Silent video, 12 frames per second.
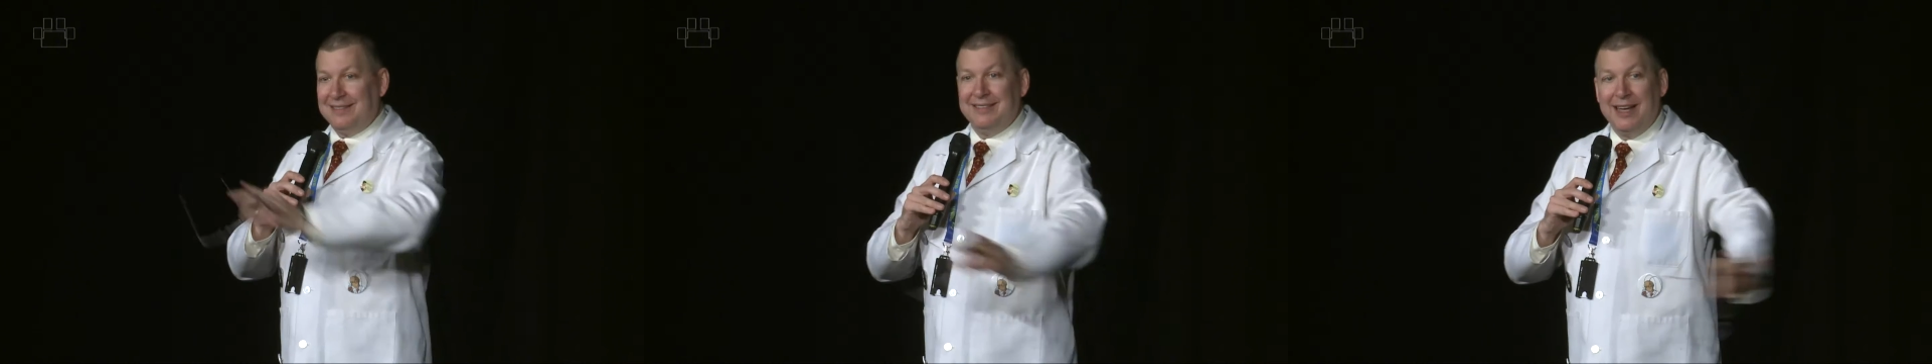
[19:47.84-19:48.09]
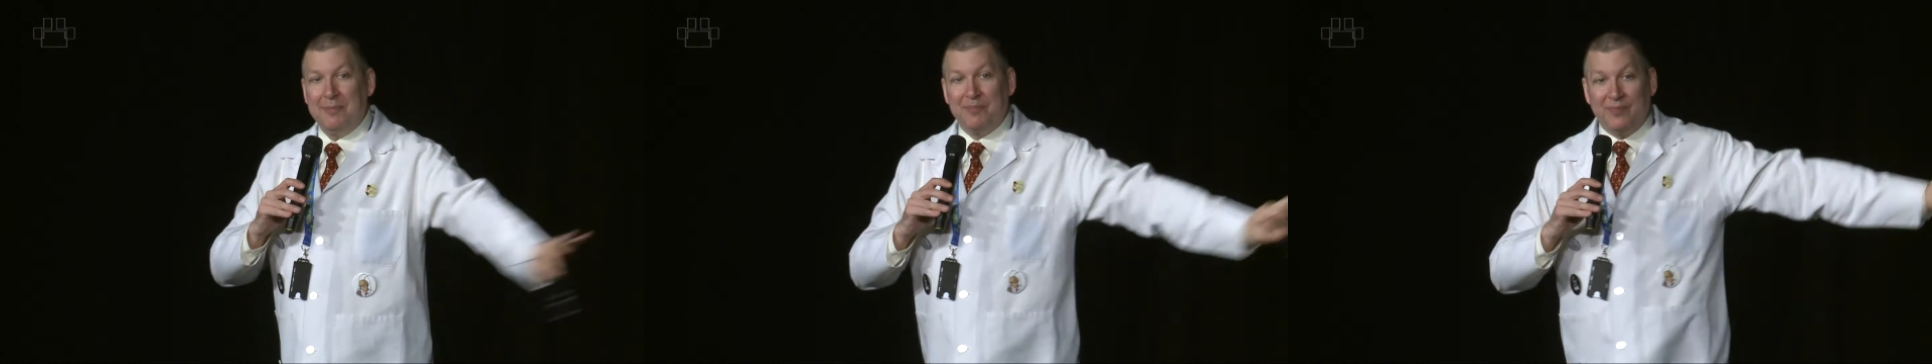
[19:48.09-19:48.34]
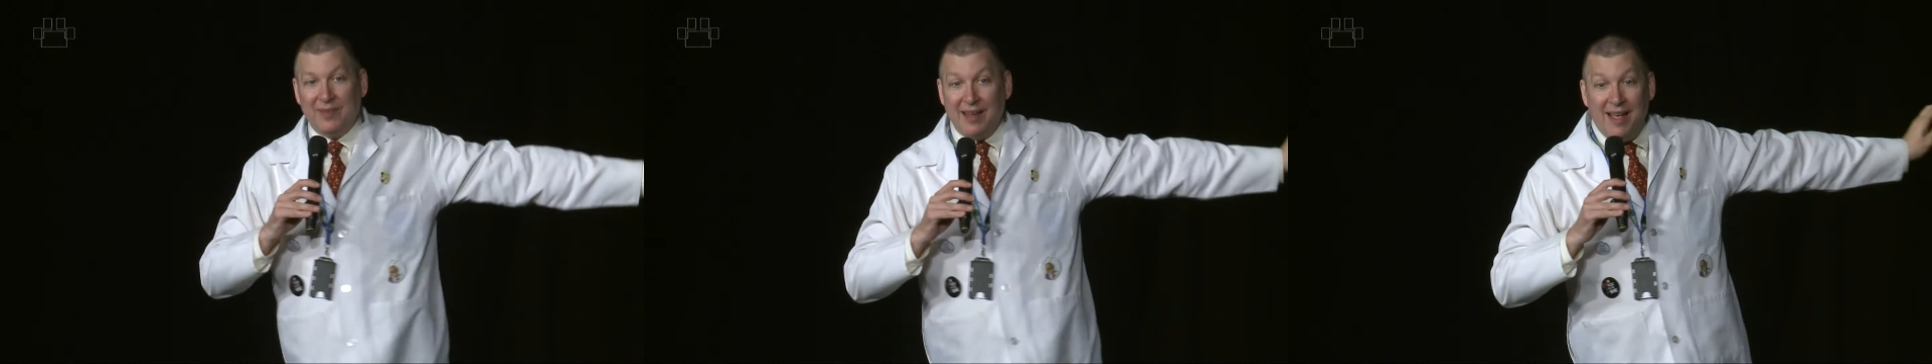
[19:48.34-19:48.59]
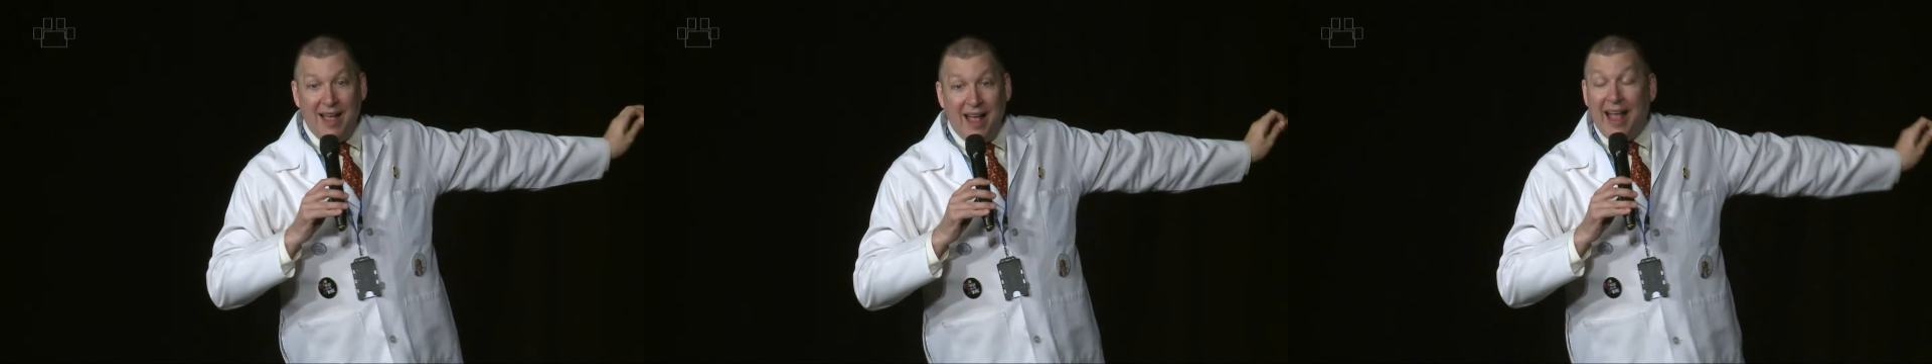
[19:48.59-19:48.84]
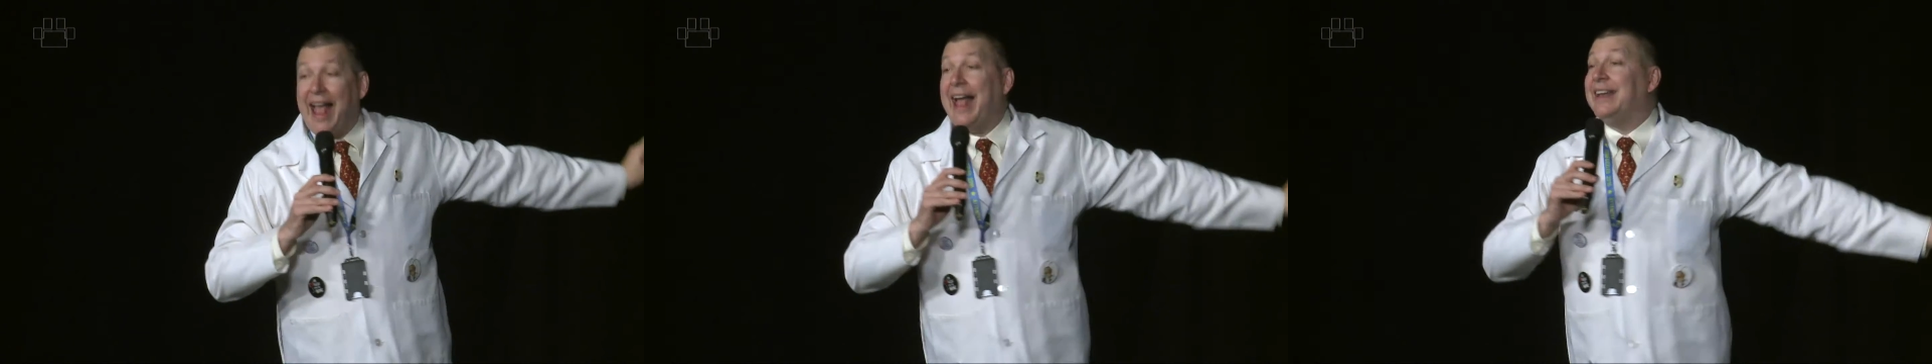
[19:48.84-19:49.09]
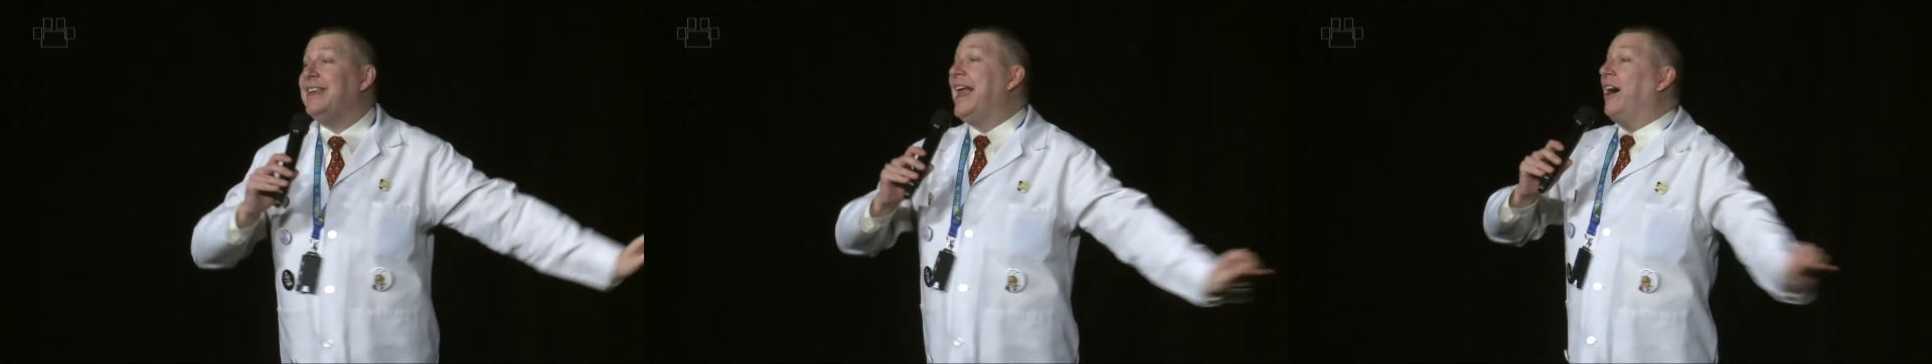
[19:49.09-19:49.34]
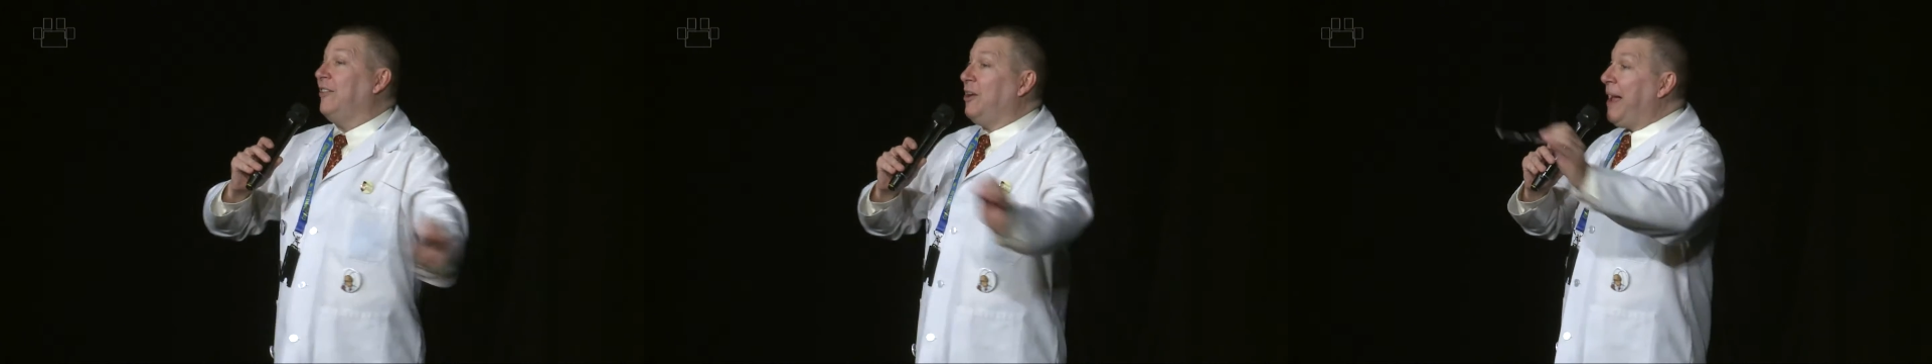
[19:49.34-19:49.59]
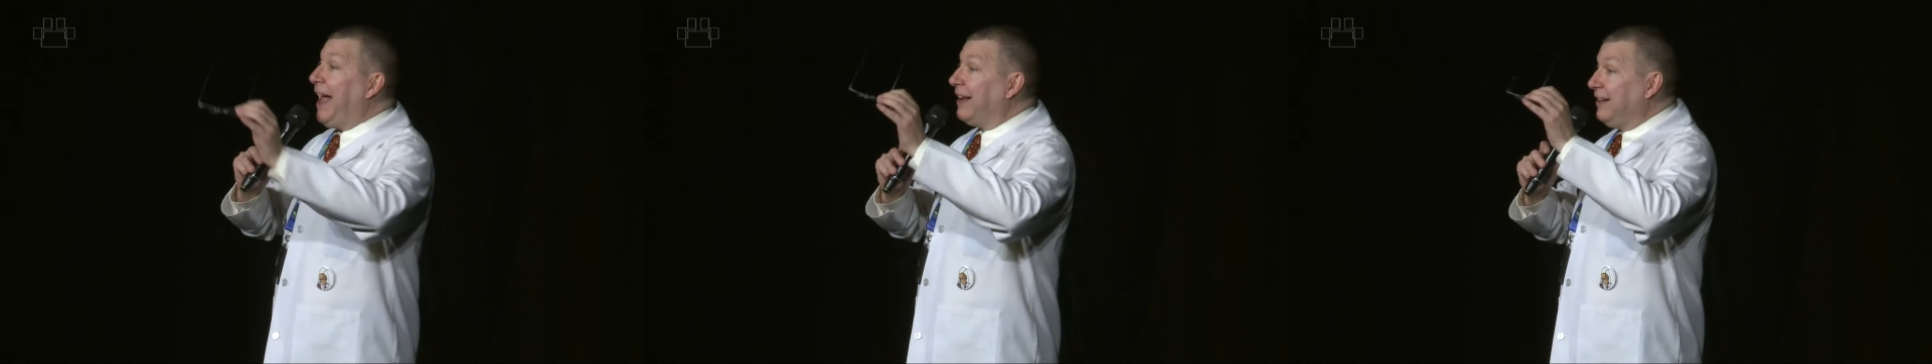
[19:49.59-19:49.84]
Yeah. Now they're
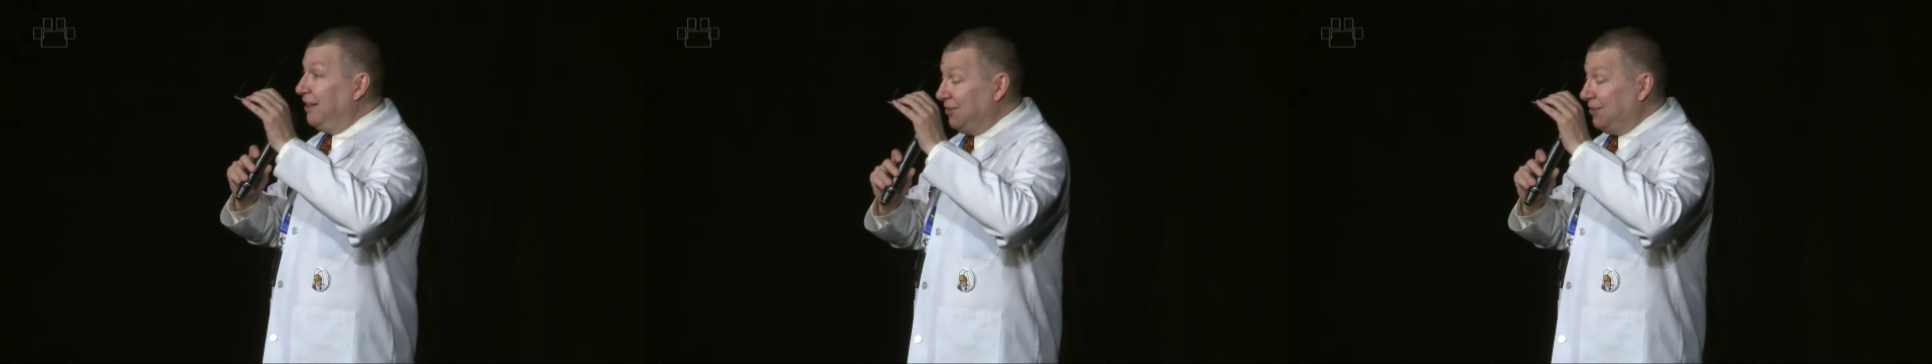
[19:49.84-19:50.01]
back.